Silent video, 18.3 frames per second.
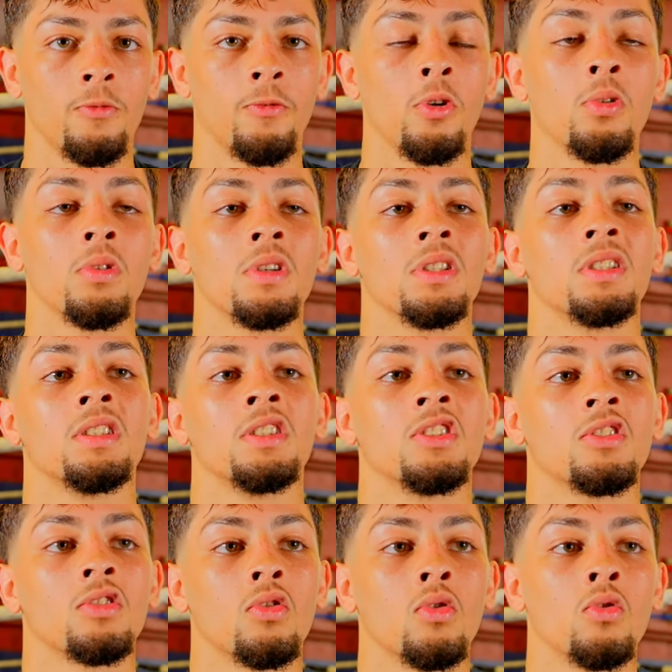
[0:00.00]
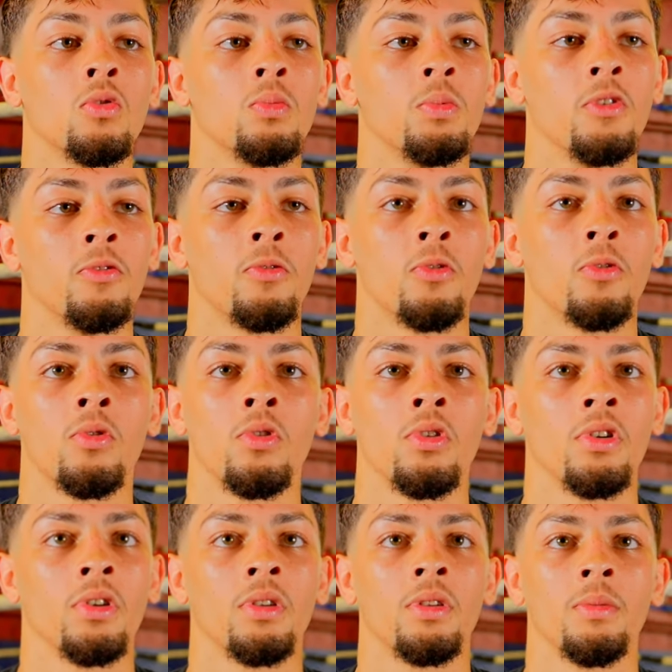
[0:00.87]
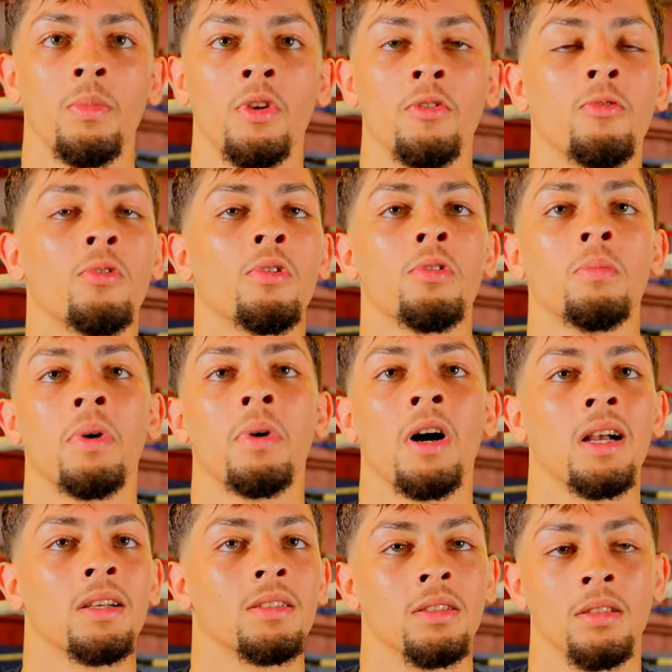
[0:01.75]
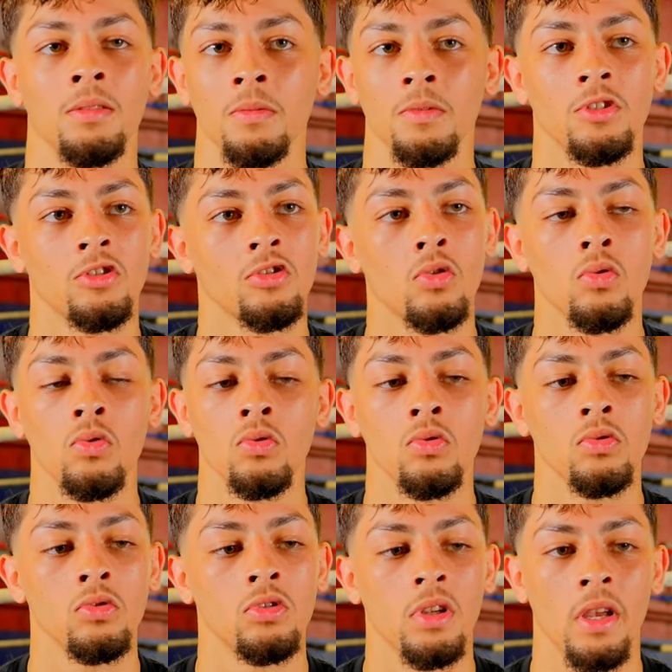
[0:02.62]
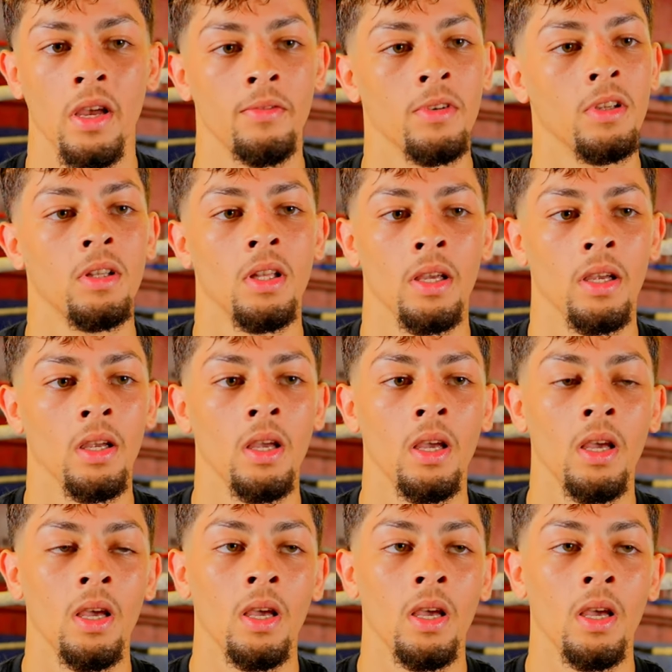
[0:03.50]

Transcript: focus in school before before boxing, schools, everything.